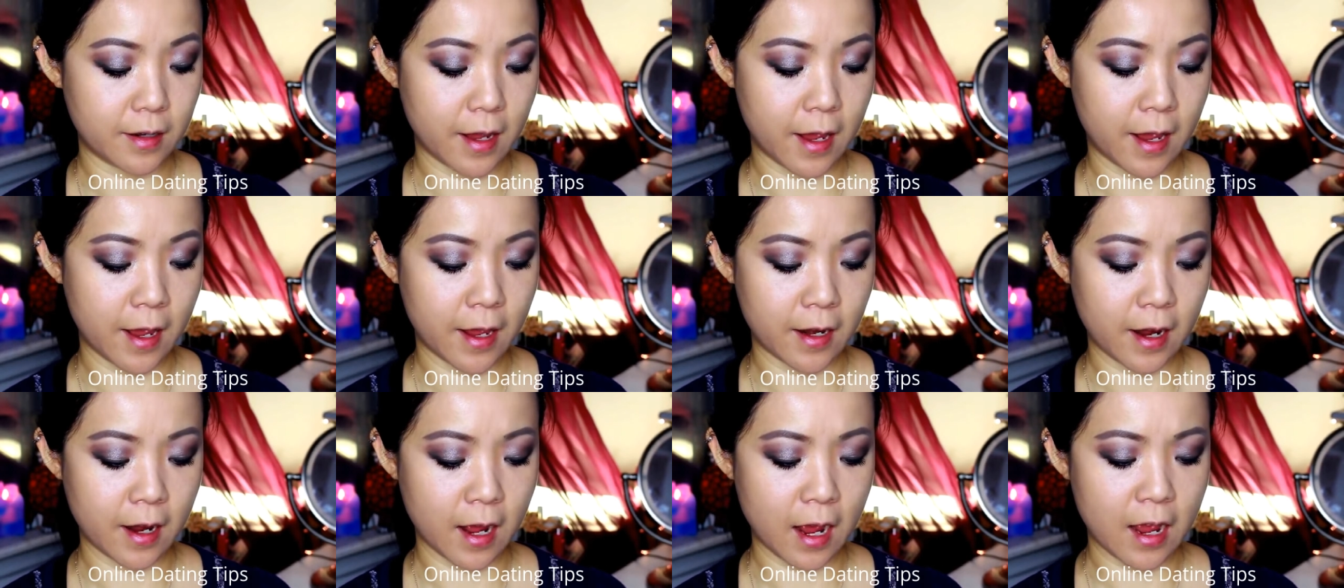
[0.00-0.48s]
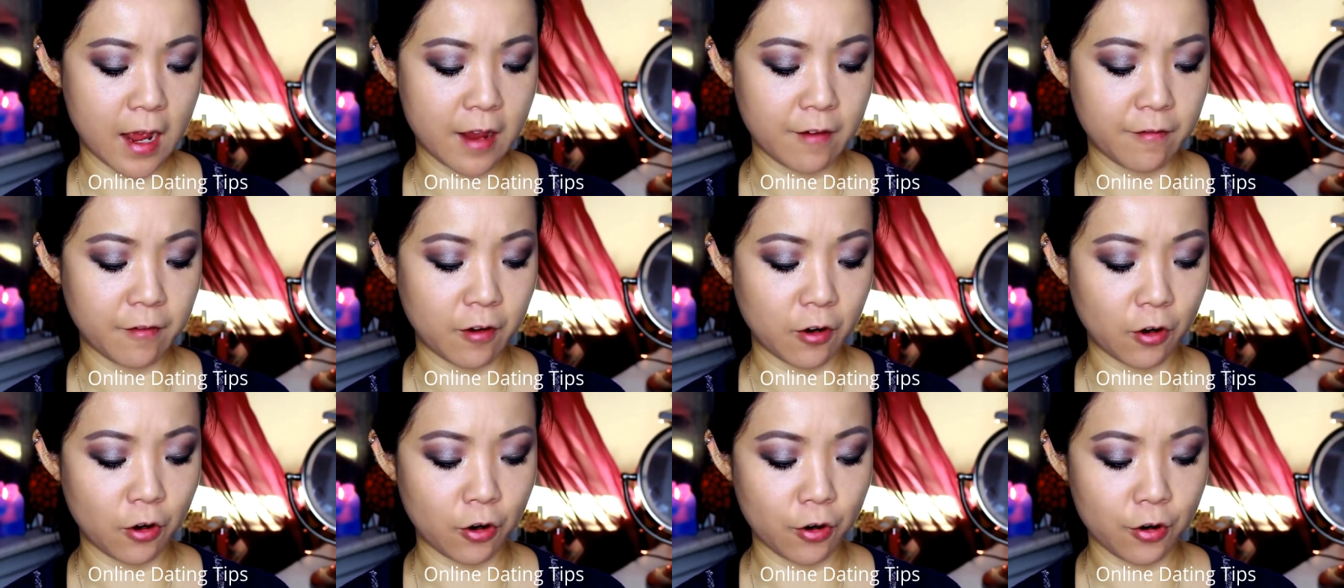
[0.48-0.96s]
and
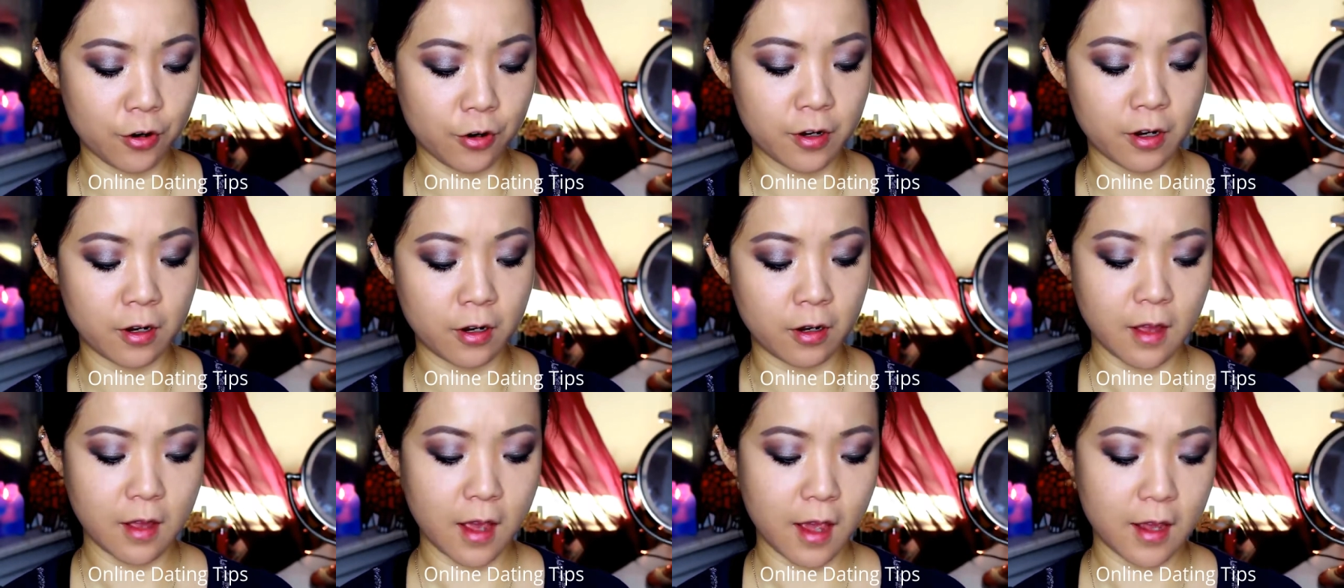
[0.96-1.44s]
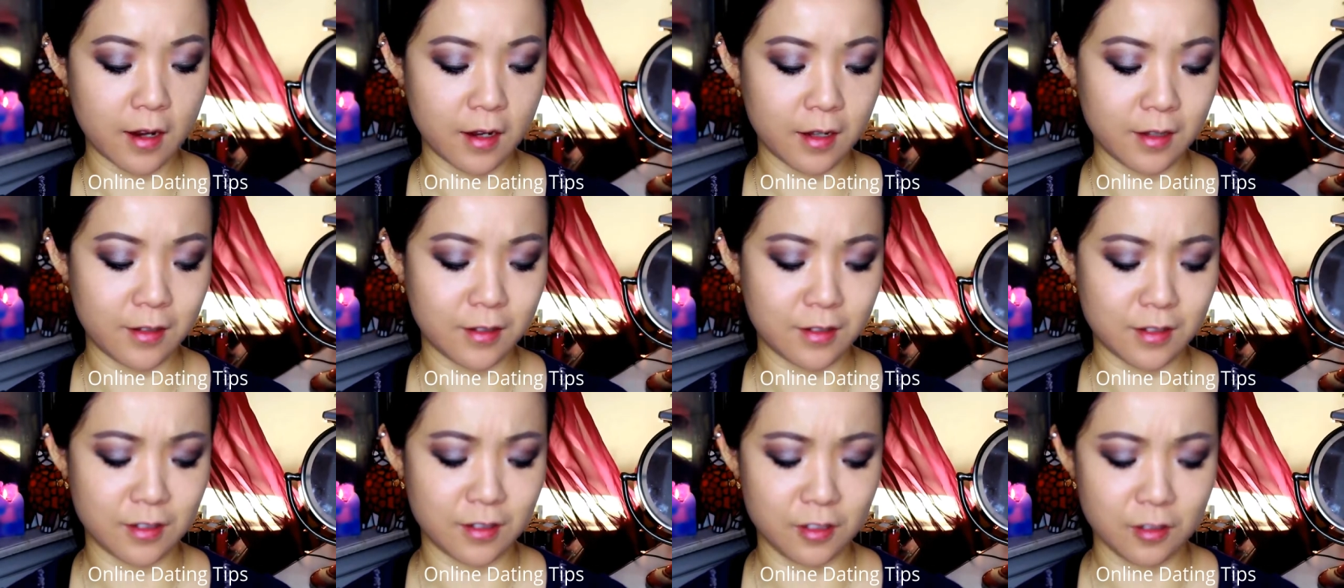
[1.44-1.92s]
I've heard that
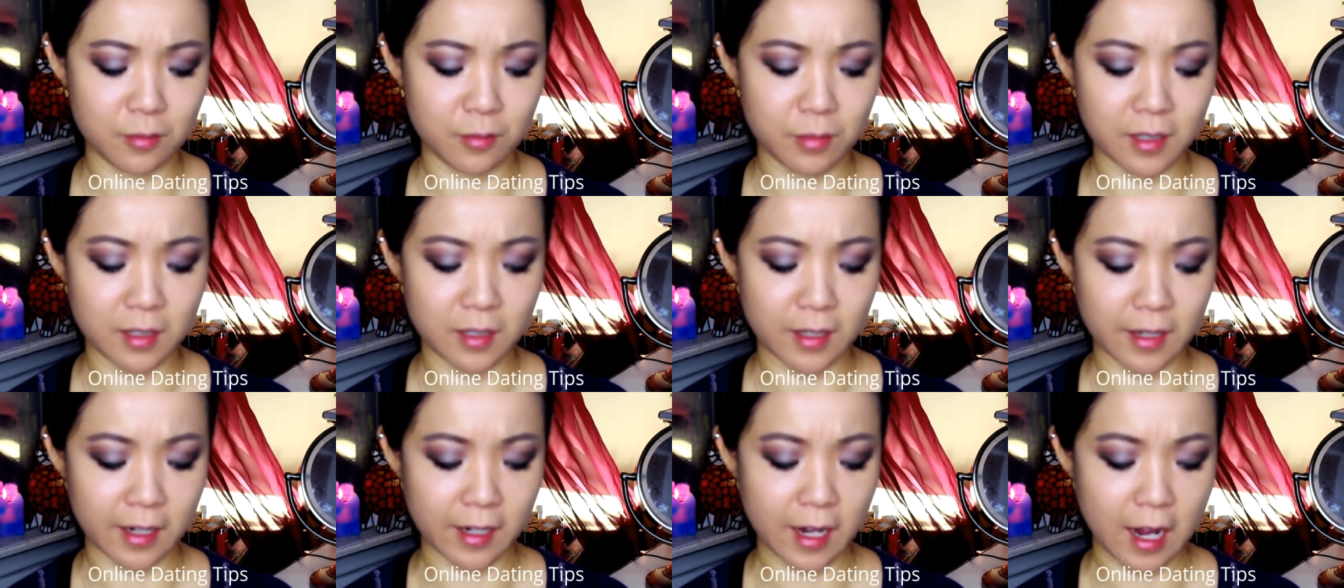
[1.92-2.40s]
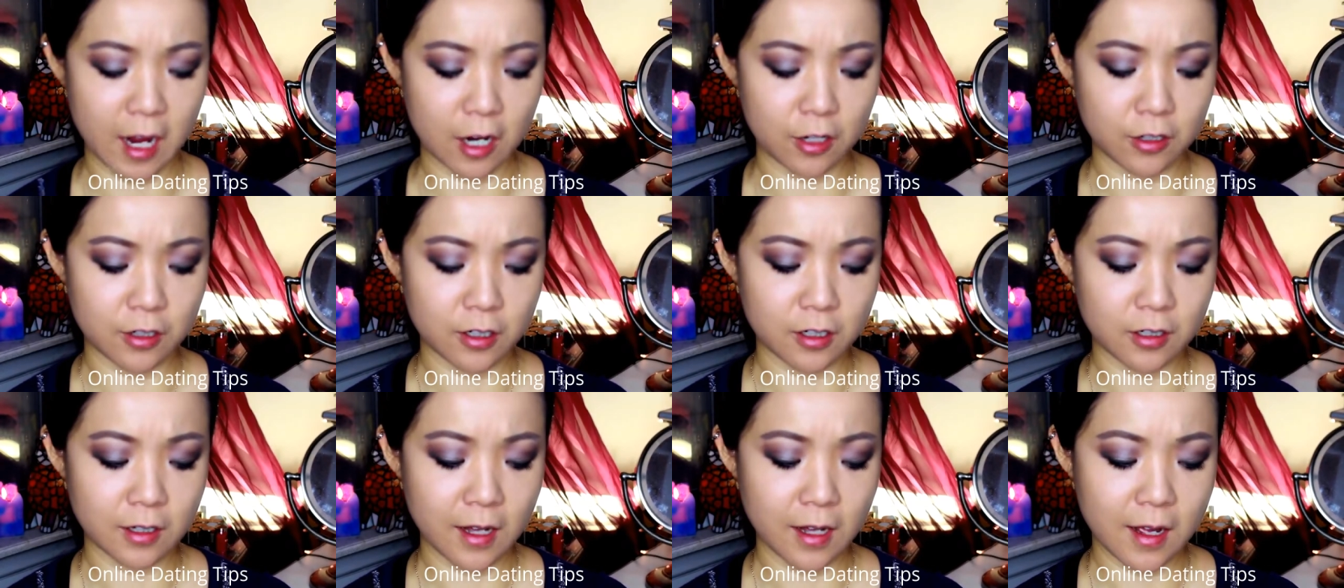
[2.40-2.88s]
is a little bit like
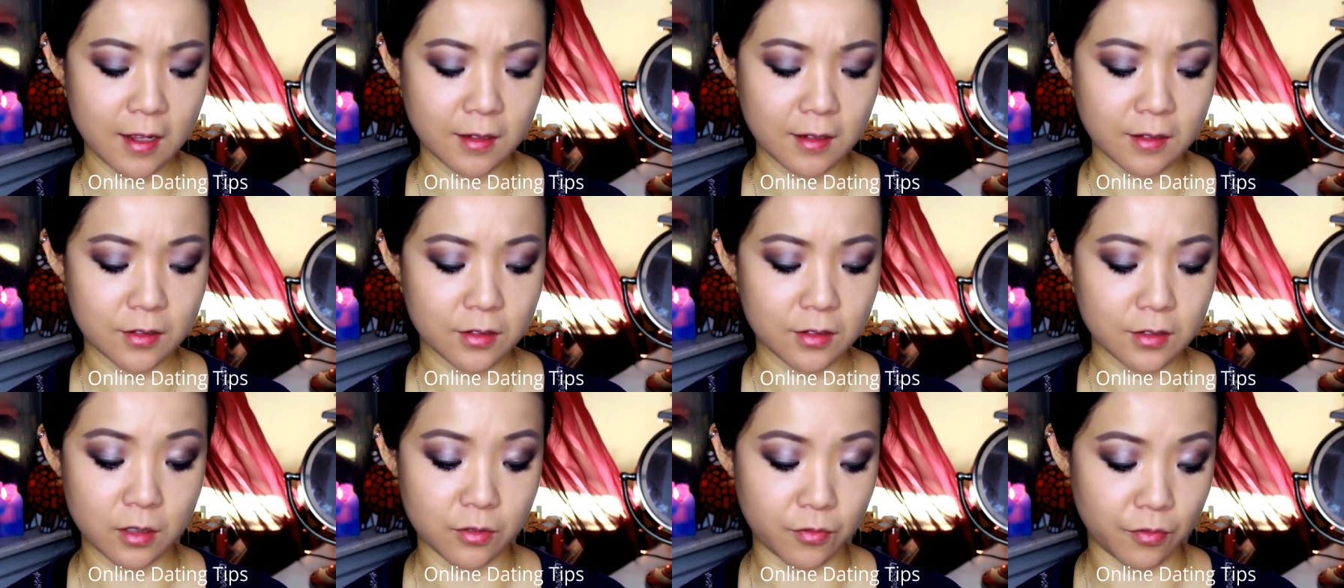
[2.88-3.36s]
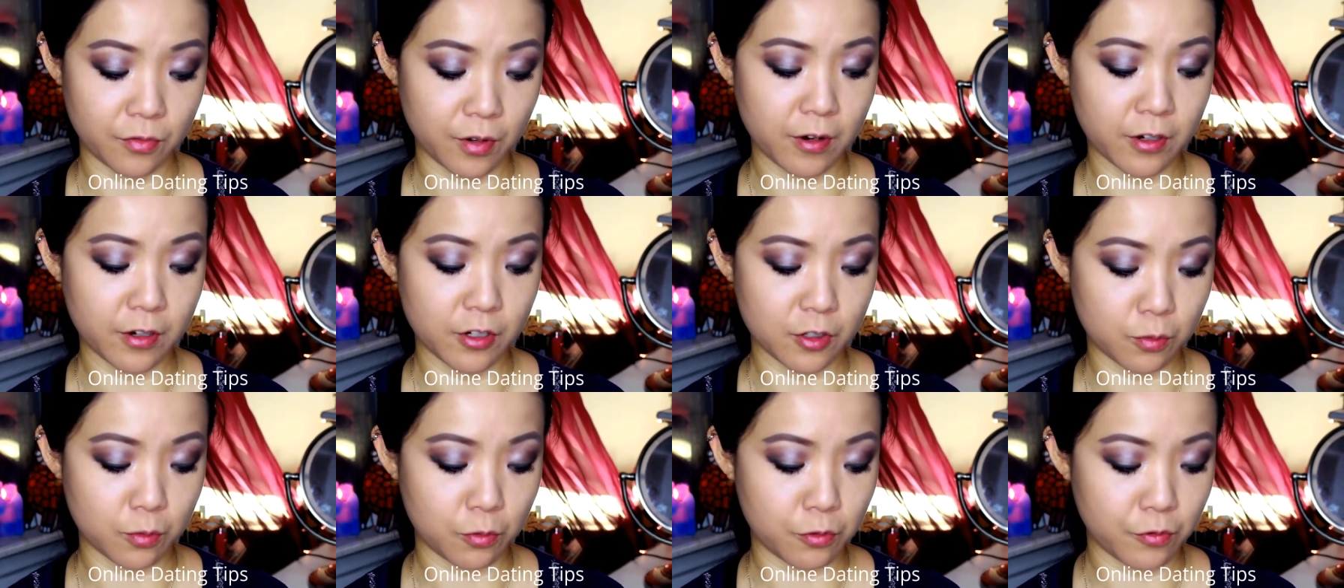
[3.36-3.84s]
Hourglass. It's
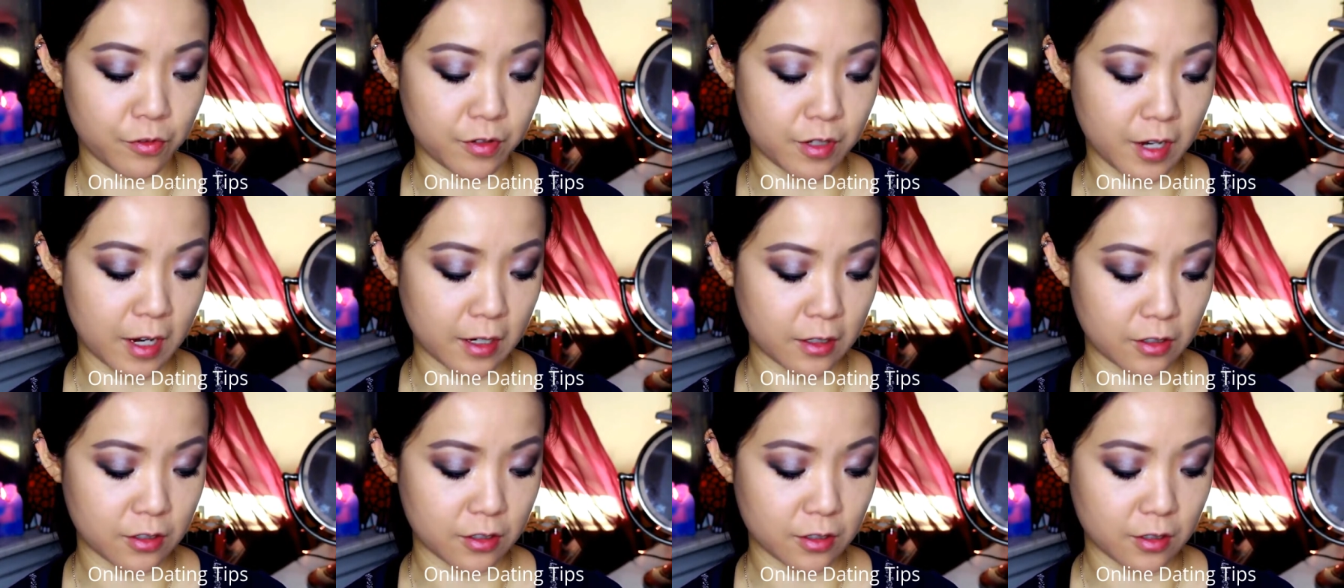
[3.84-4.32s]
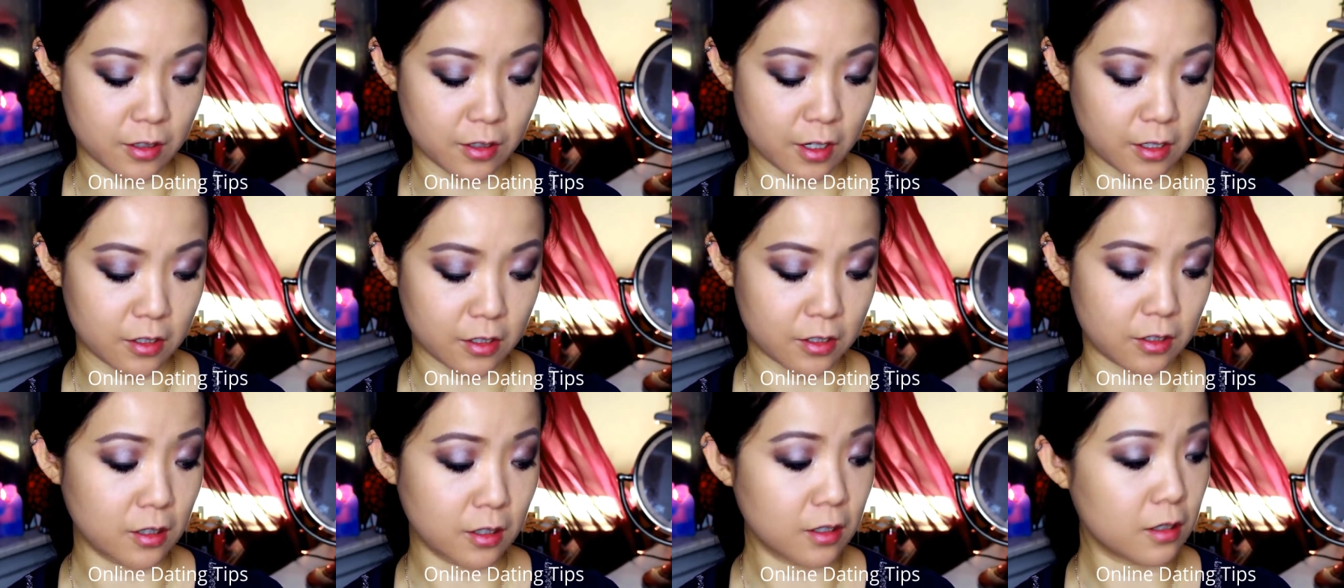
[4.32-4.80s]
very smooth texture
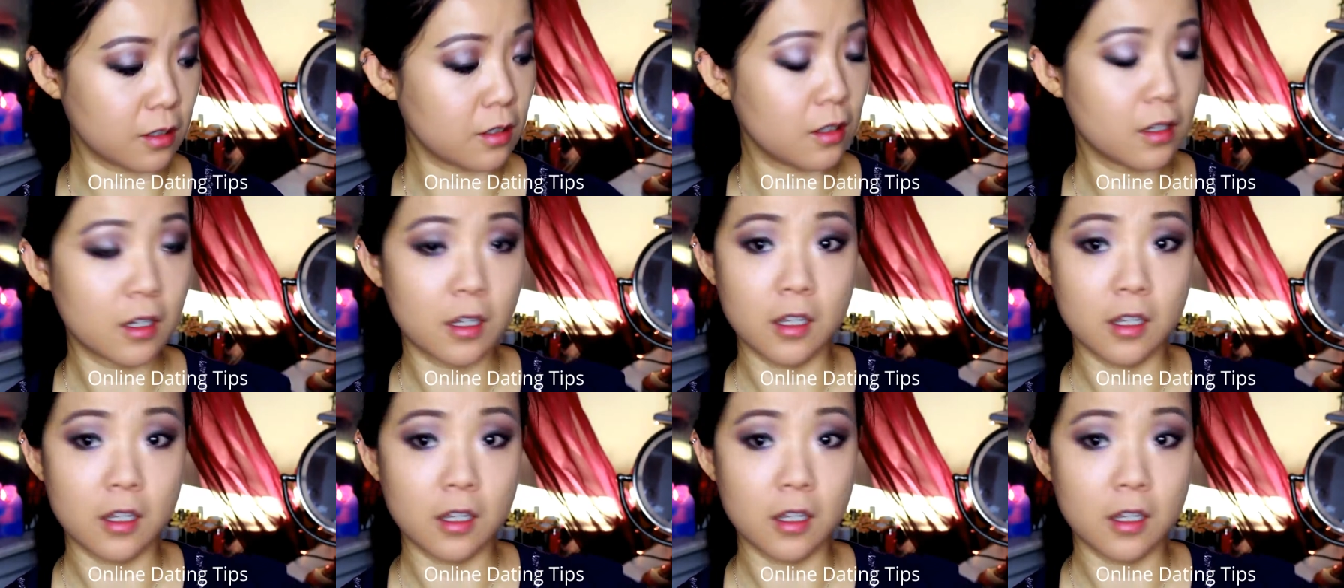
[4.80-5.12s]
actually.